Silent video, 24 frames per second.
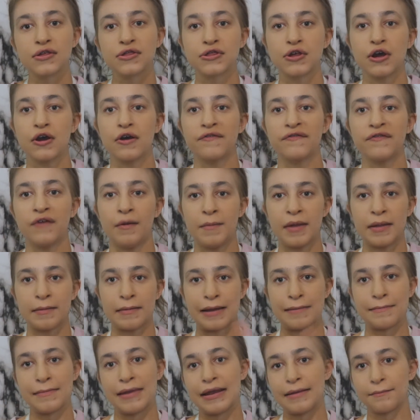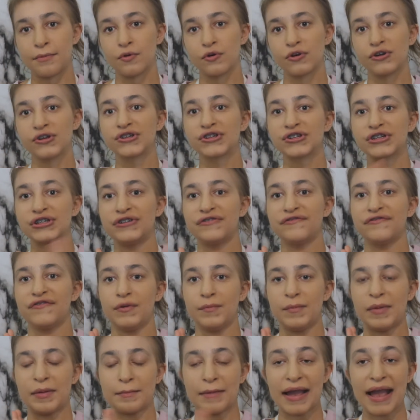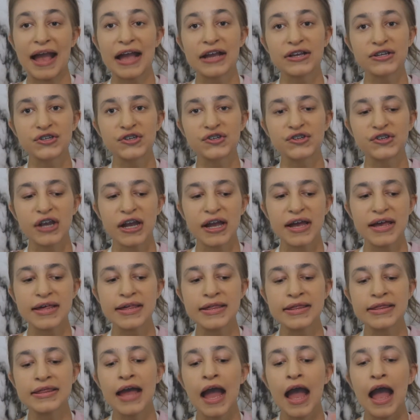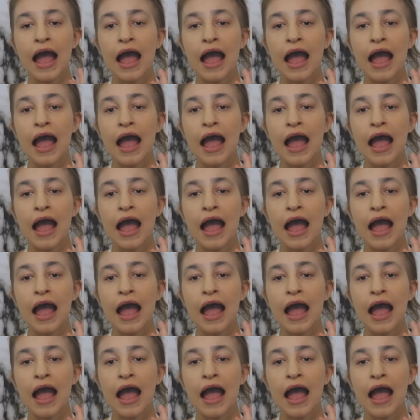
So filming my main portion, filming my extras,